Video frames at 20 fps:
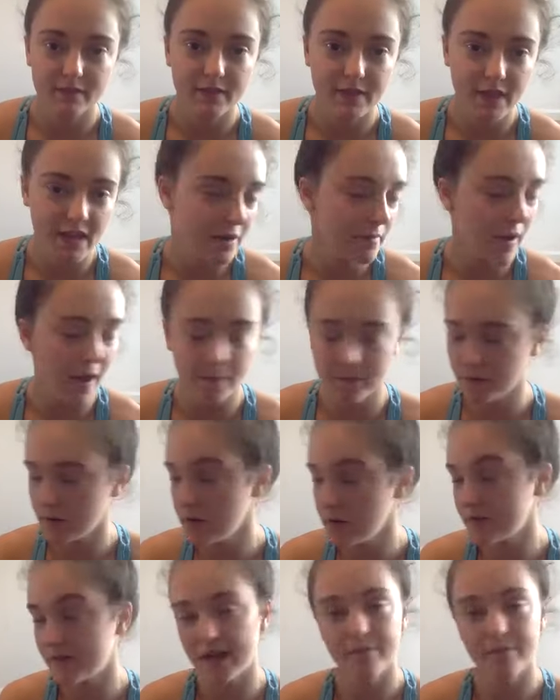Then I'm happy
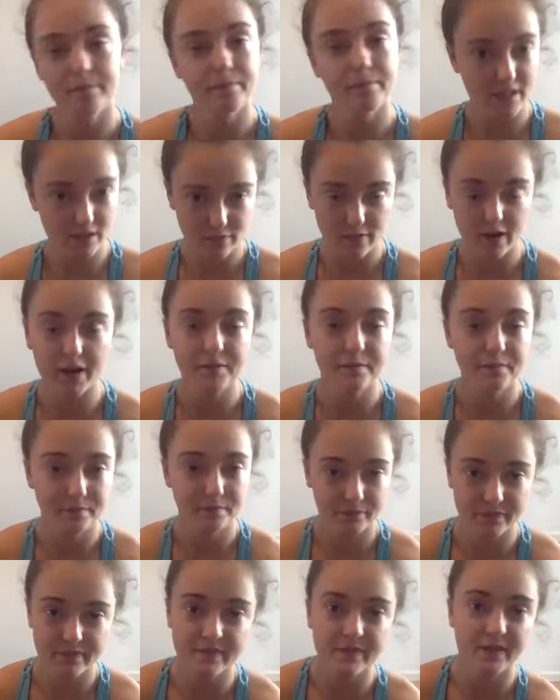with that. That's fine.
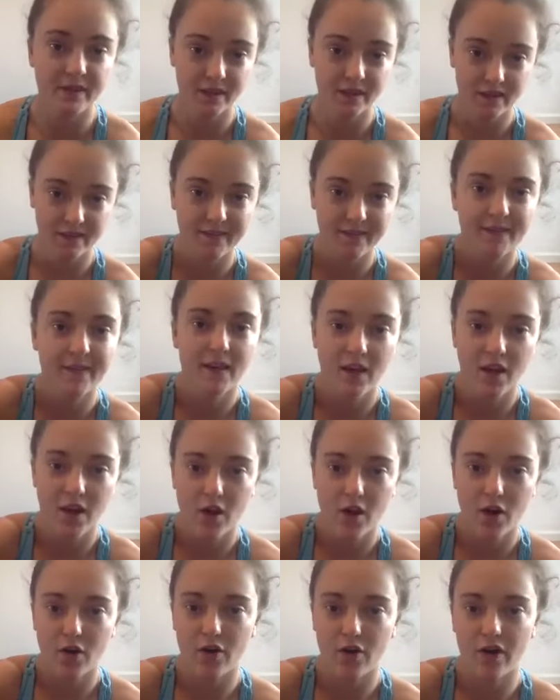
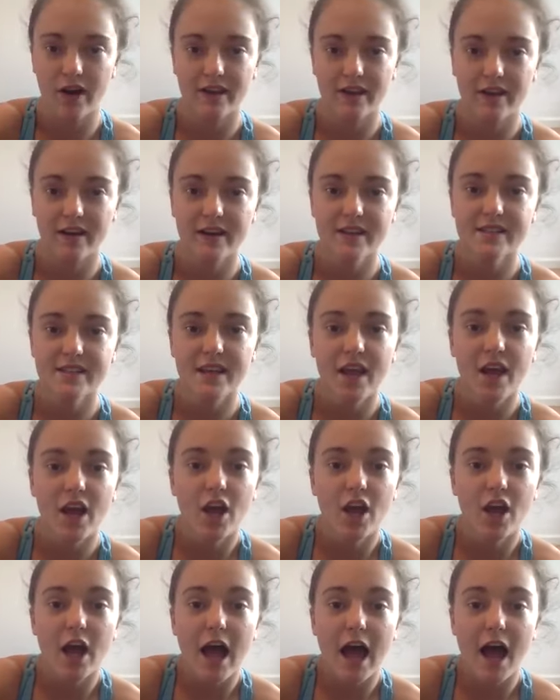All right, guys.
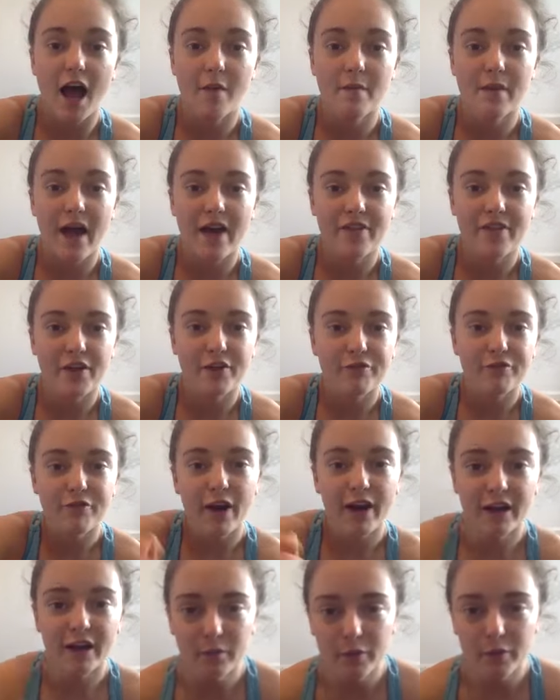Um, and then
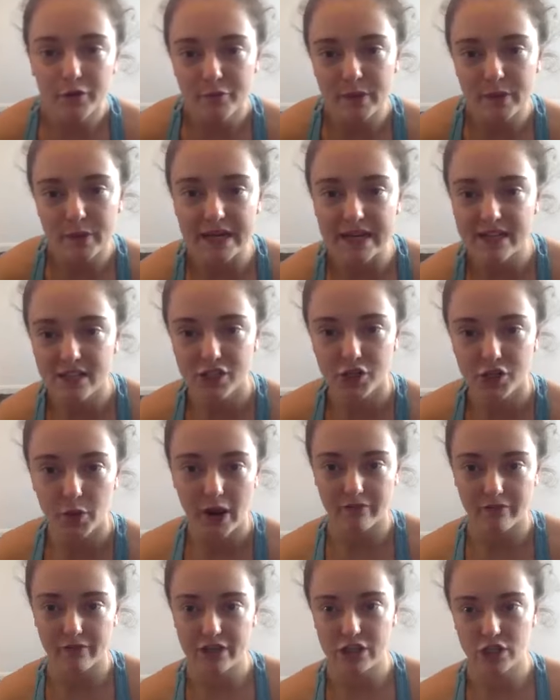final movement is your
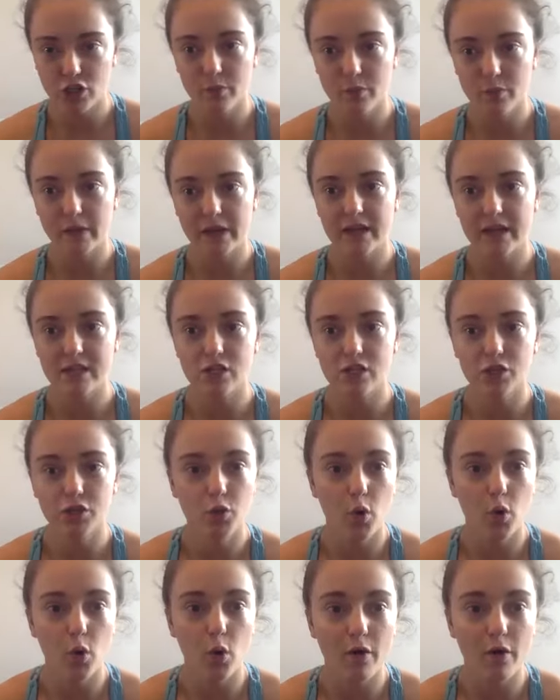every two minutes,
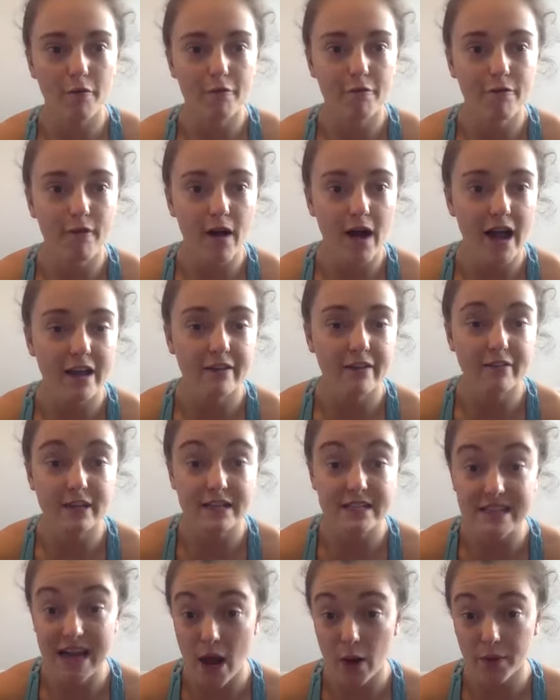your
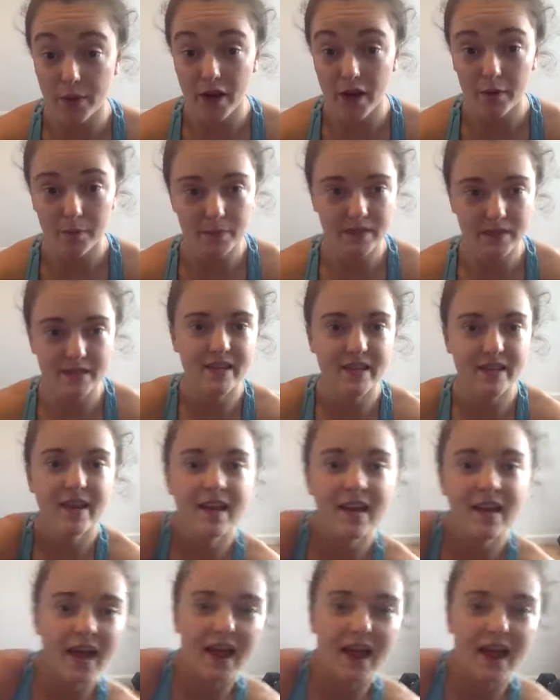five down ups.
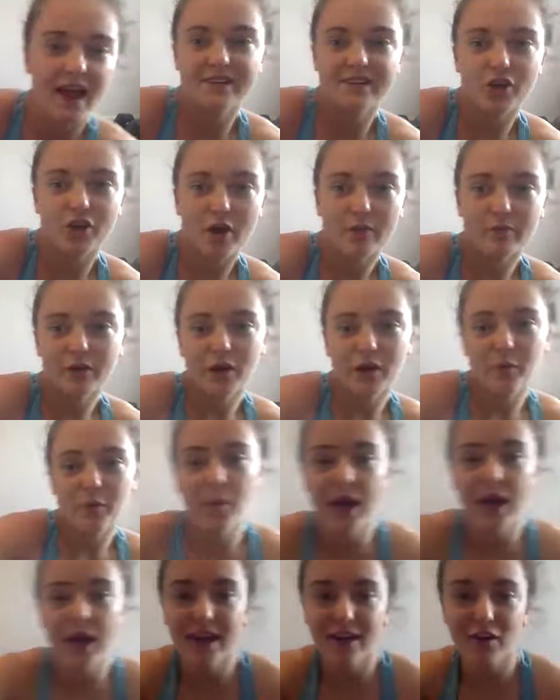And I'm going to
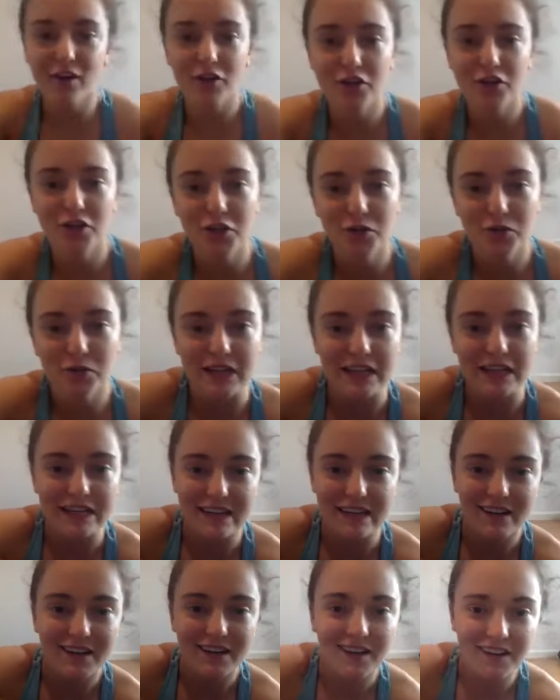pick on you,
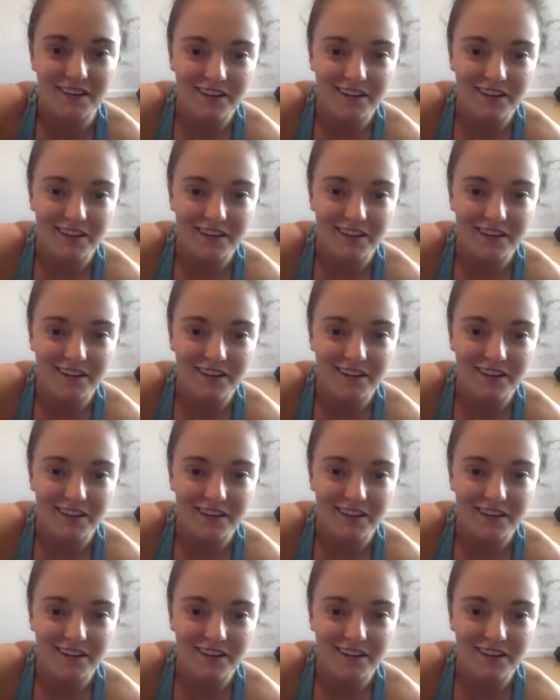Nina.